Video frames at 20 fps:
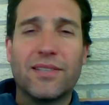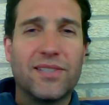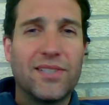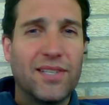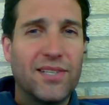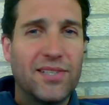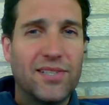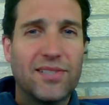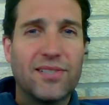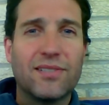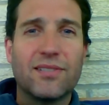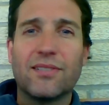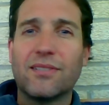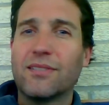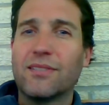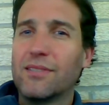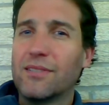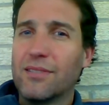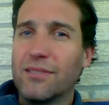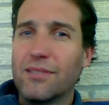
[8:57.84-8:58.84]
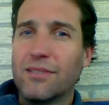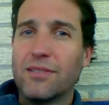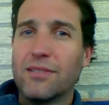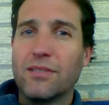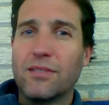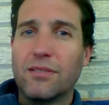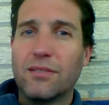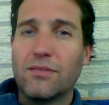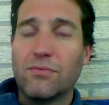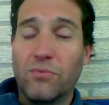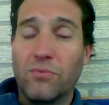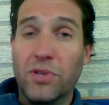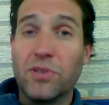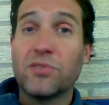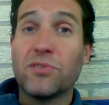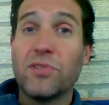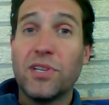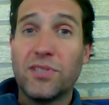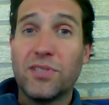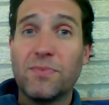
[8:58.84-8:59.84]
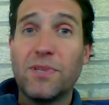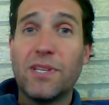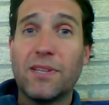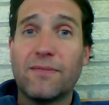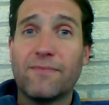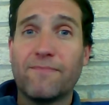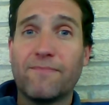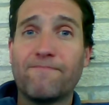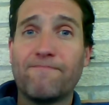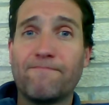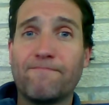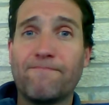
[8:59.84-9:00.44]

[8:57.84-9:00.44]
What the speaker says: God says, will you trust me?